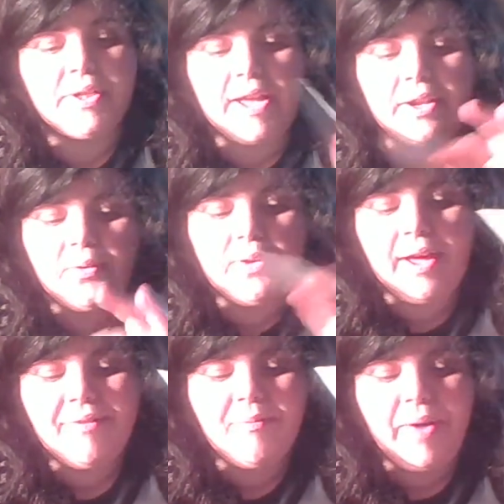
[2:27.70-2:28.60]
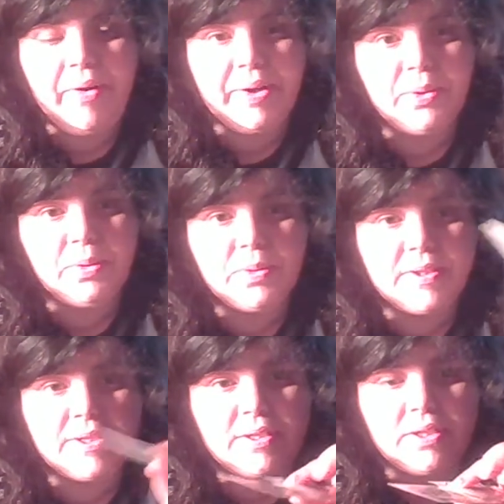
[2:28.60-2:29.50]
but I don't have marigold.
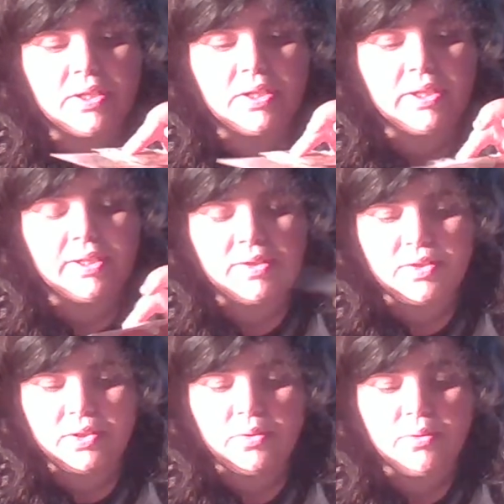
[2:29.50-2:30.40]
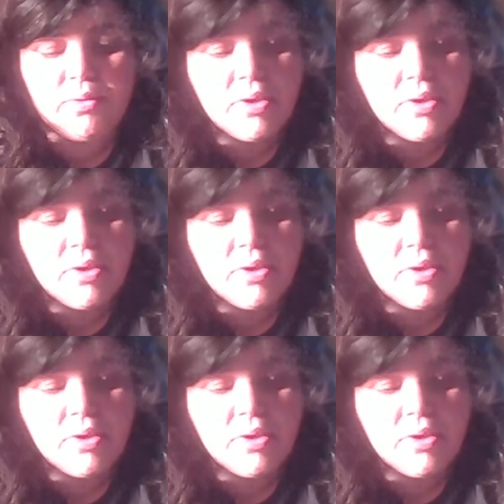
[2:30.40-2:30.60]
So